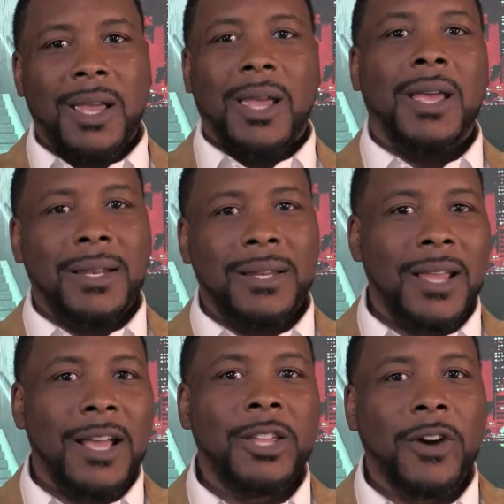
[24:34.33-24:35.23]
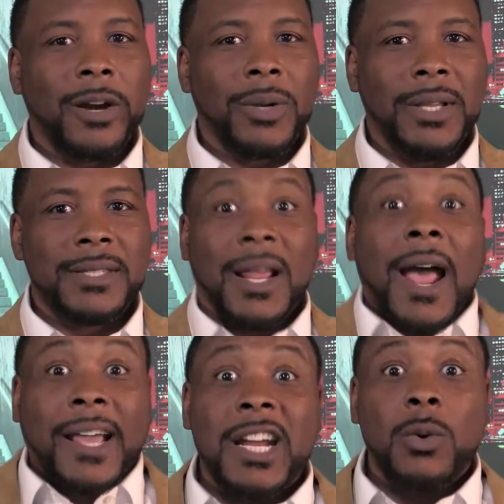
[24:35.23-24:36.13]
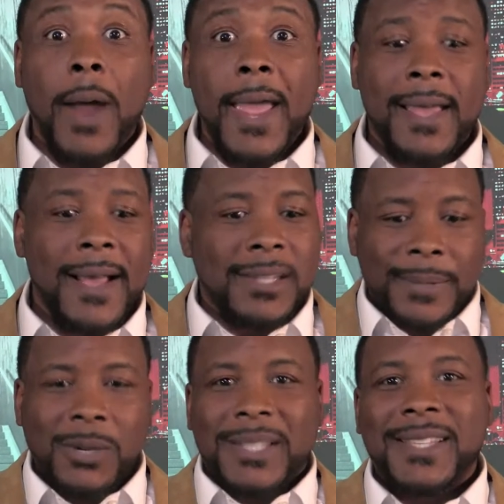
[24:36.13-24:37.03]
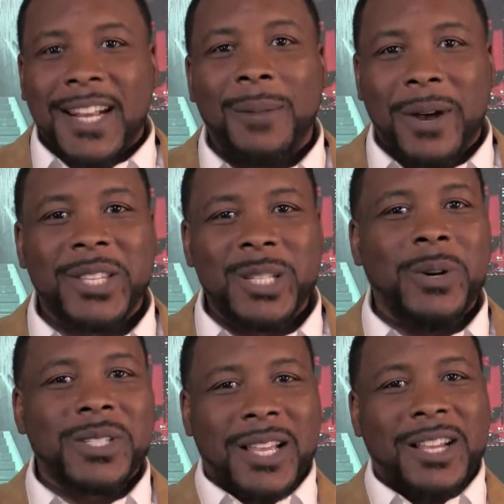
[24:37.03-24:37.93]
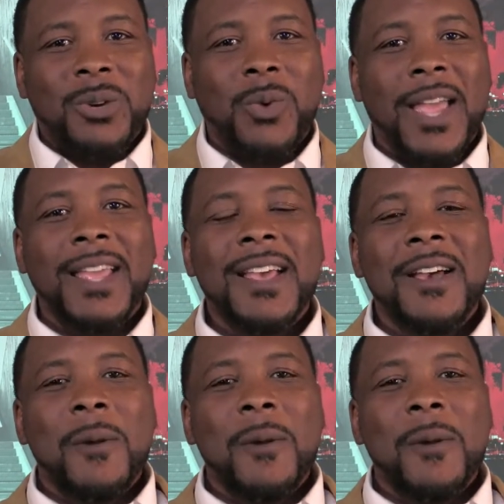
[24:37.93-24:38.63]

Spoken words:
And yeah, you already released it. I couldn't wait, guys. I'm so excited about these books. I couldn't wait.